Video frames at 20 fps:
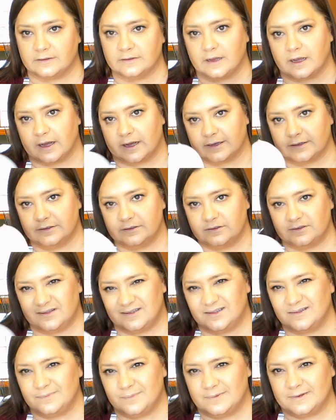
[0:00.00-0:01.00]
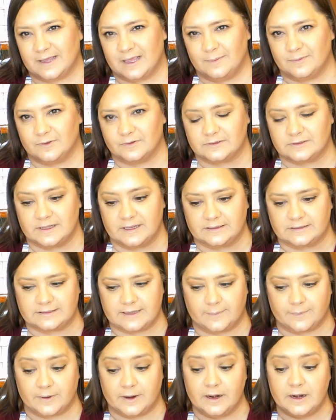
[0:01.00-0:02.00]
to keep those things
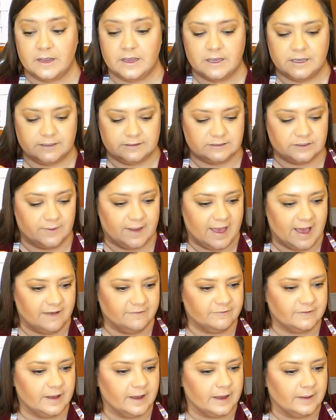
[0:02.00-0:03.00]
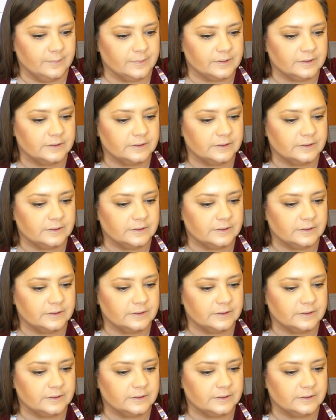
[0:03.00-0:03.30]
separate. So 1/2 cup.